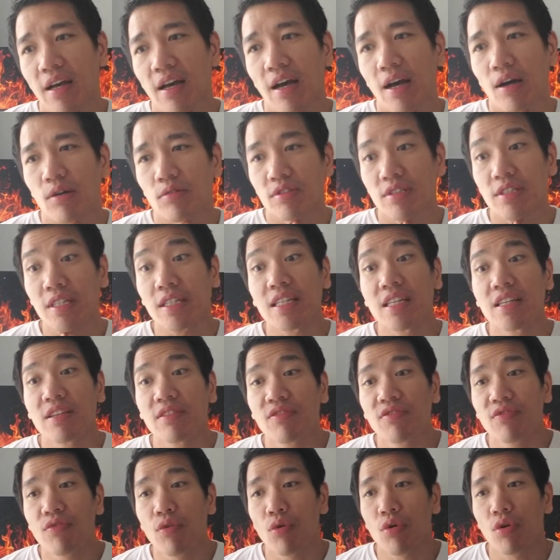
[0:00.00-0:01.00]
I was looking
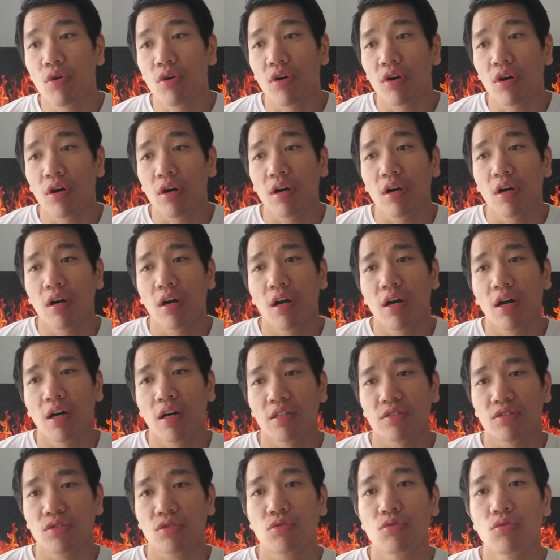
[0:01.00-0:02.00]
for
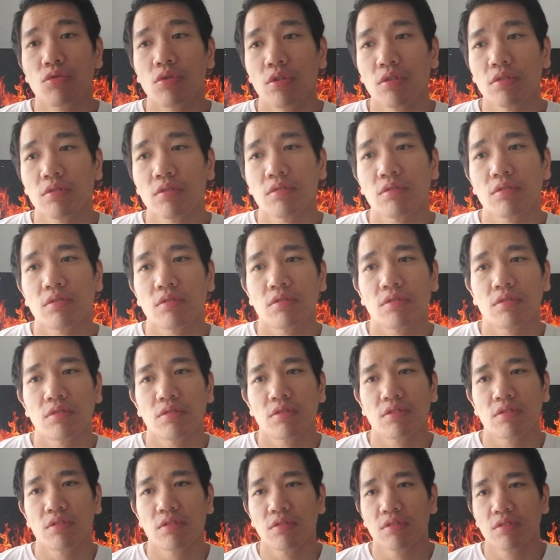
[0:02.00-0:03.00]
a school.
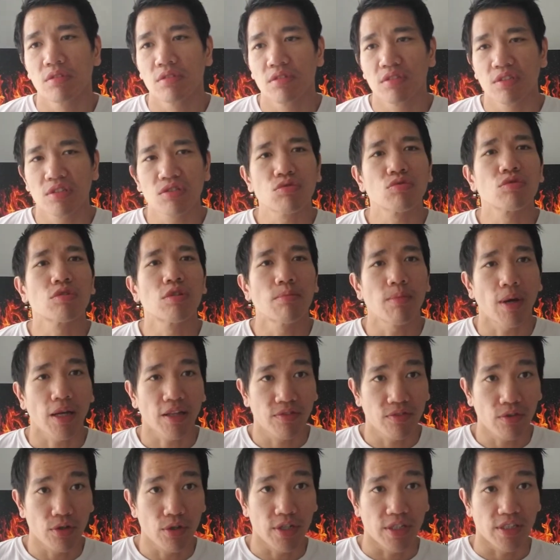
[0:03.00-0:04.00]
This was in my
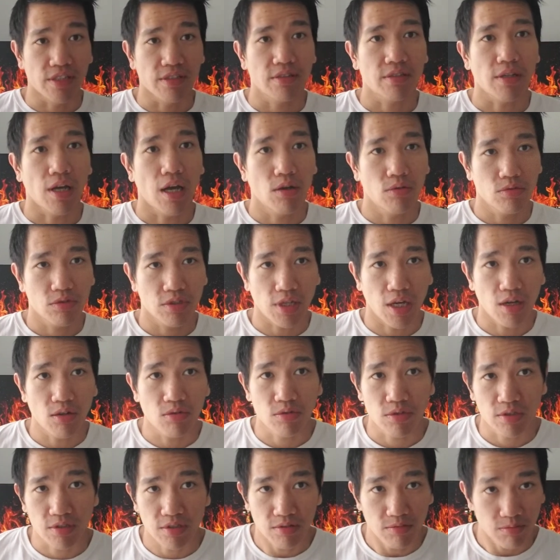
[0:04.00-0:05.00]
thirties. I was I
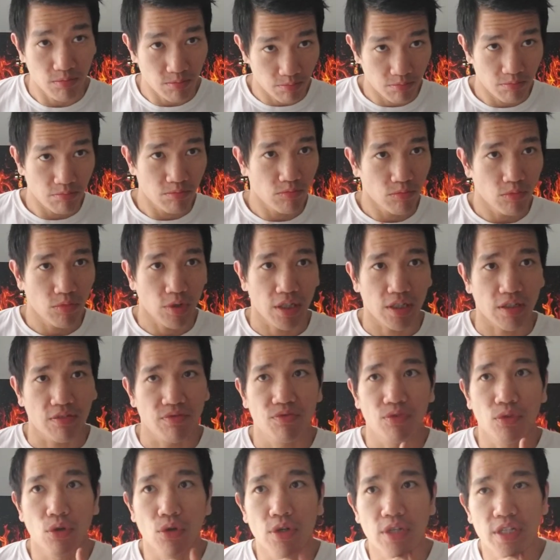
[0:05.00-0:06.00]
was like
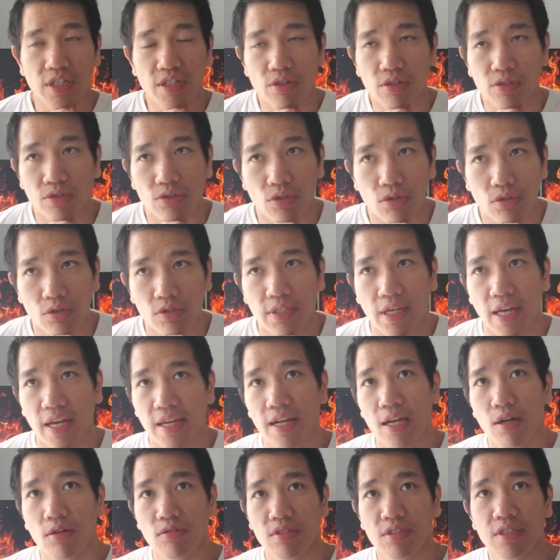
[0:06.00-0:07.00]
thirty years old,
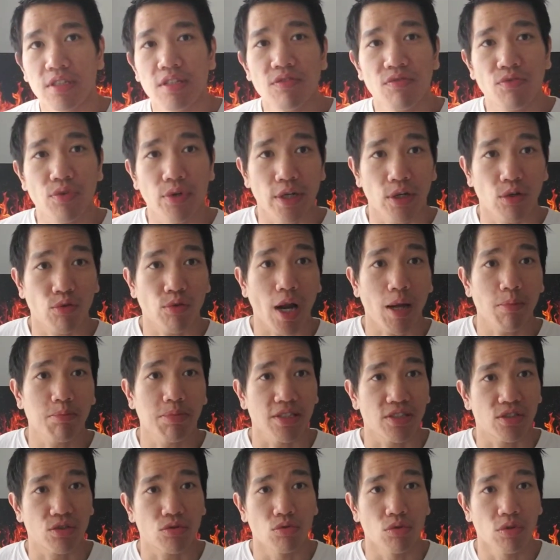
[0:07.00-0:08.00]
and I was looking for a
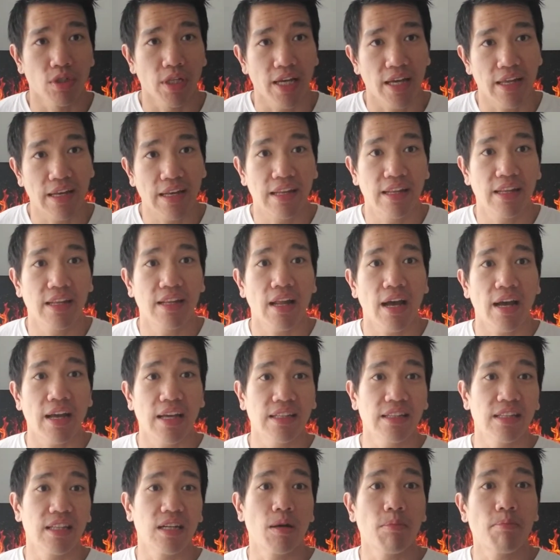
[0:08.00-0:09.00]
grappling school, and then I
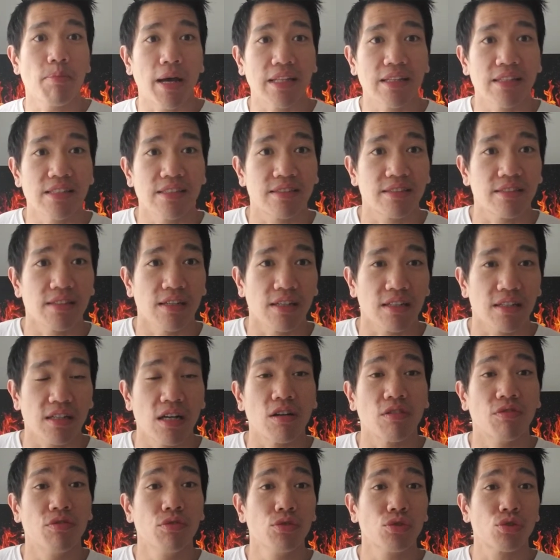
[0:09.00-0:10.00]
ended up at this uh,
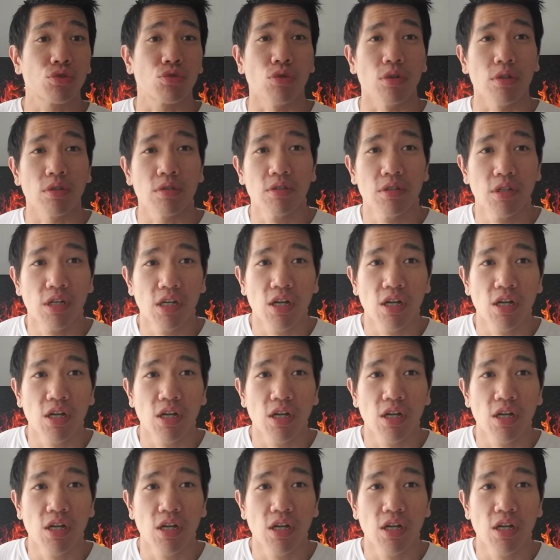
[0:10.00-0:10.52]
Kung Fu school,